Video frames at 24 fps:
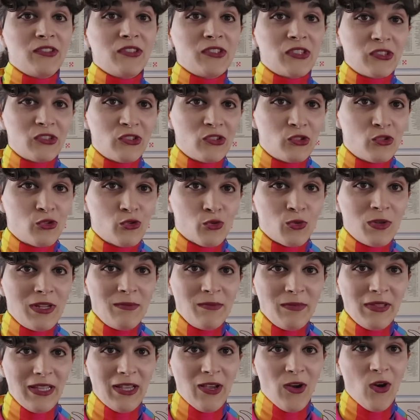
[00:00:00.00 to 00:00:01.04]
is
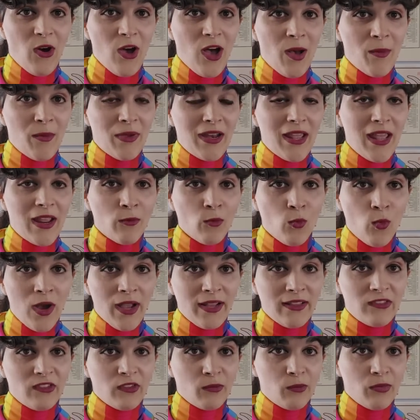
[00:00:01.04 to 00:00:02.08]
extremely common and
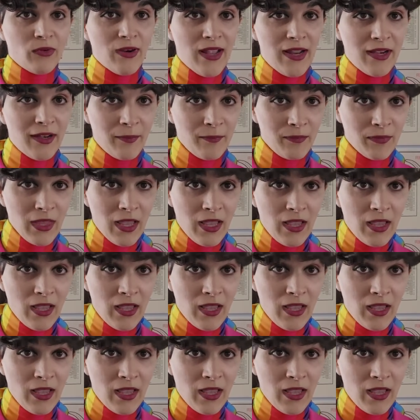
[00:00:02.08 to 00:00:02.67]
widespread.